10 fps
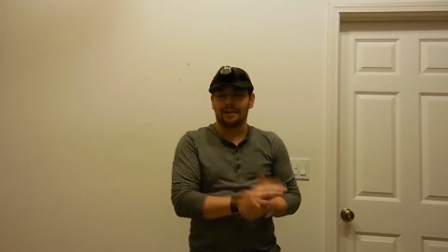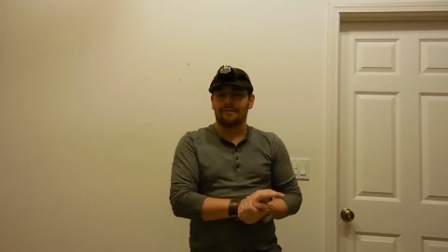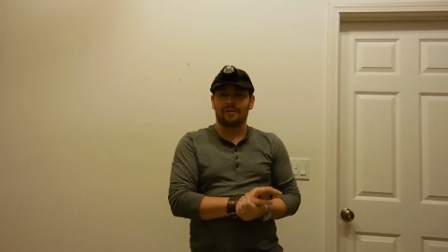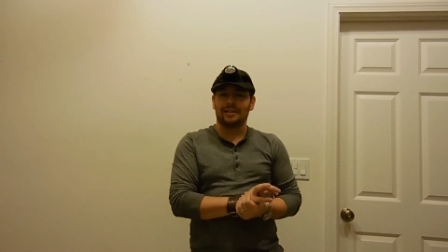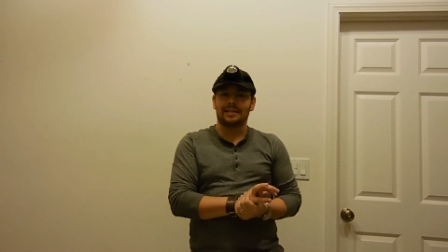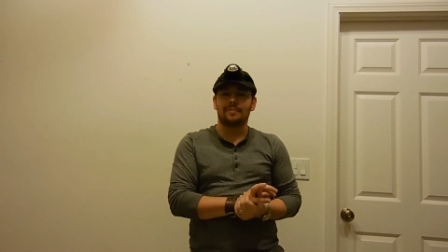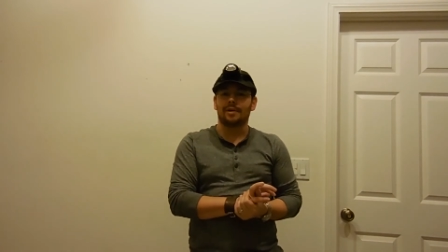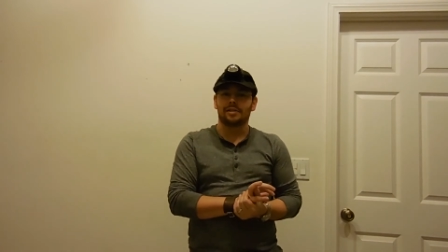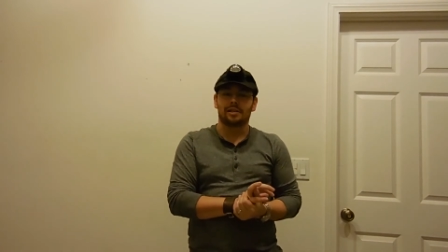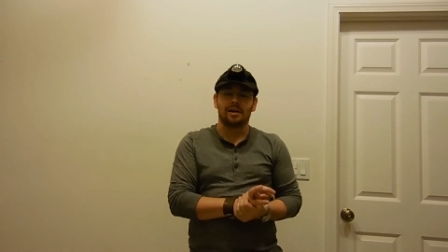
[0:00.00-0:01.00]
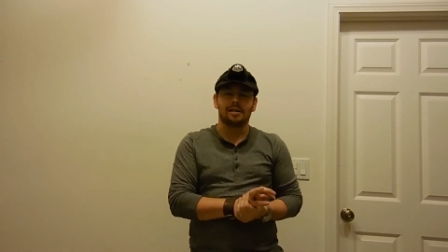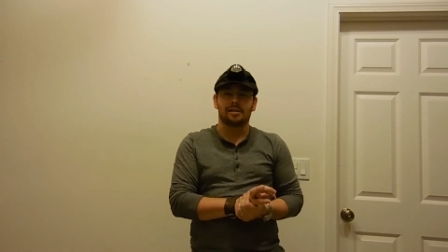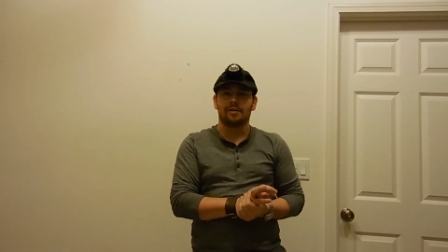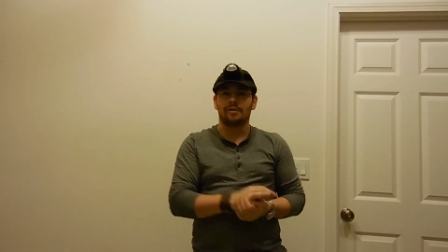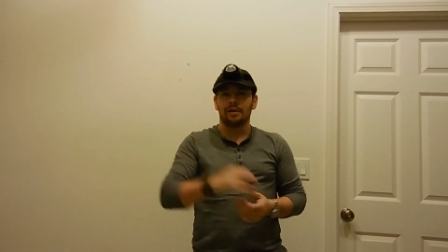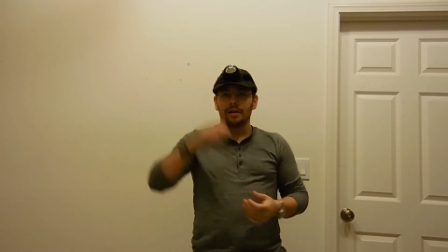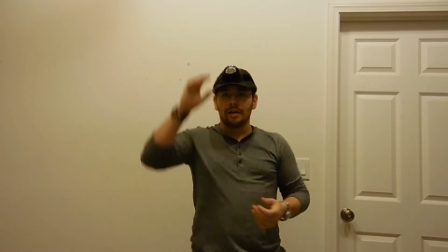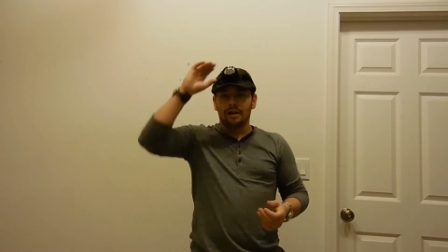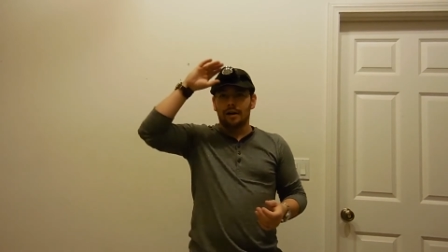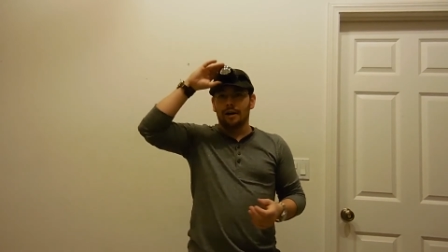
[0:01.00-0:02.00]
for like $10 at Costco.
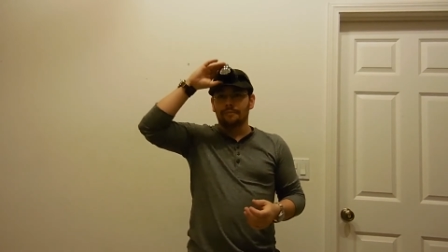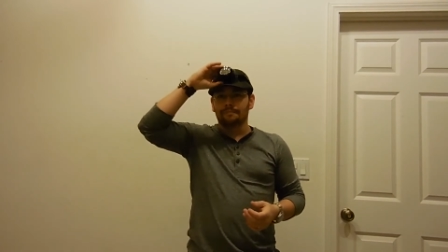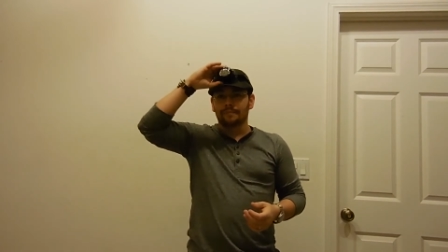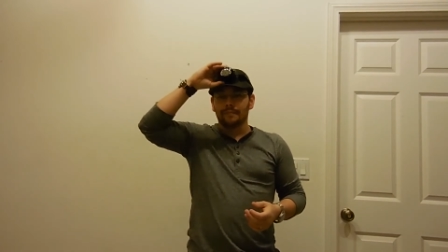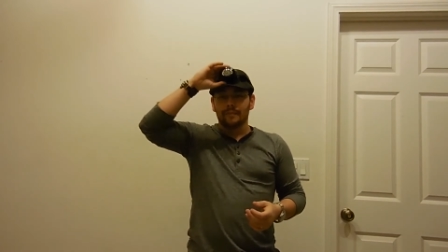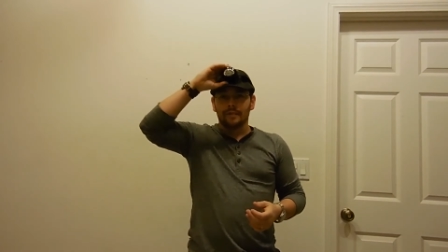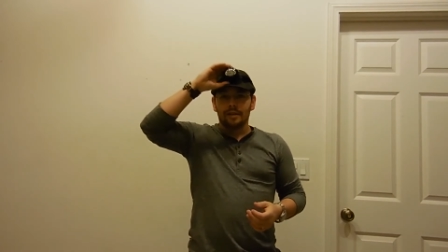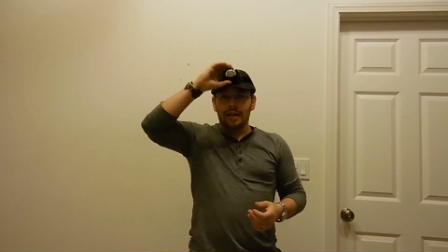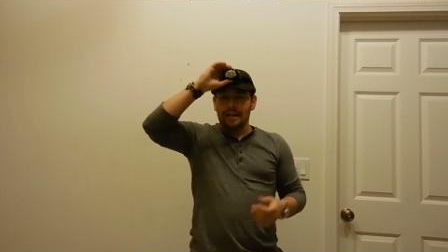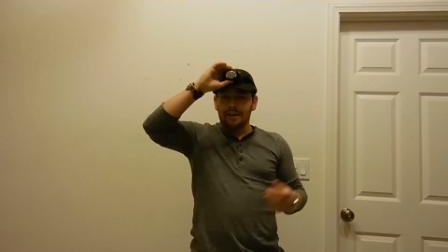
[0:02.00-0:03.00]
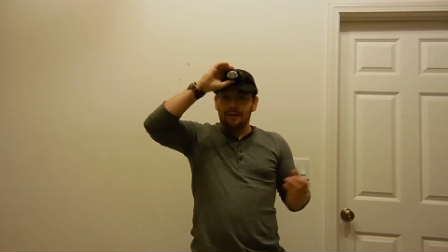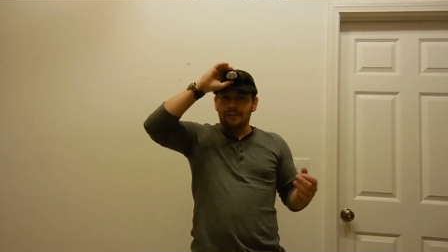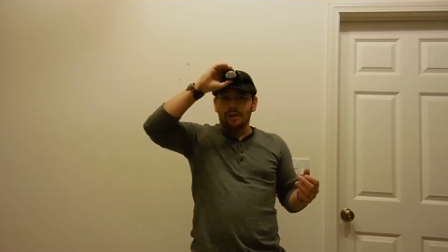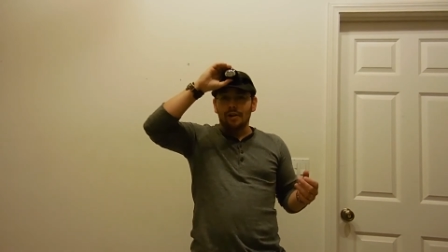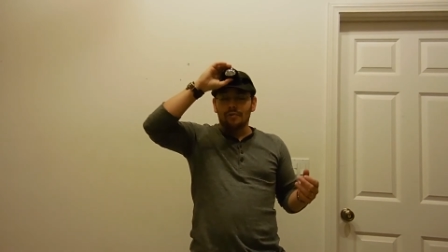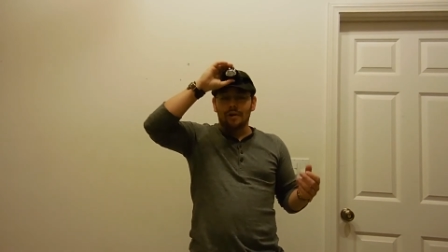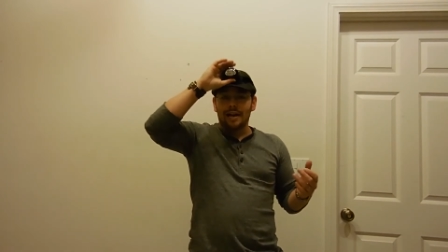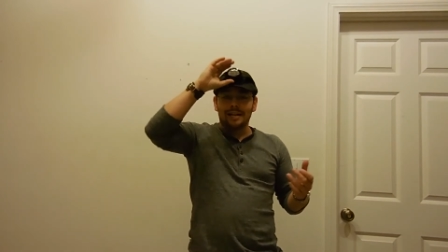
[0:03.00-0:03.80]
And, you know, it's all right.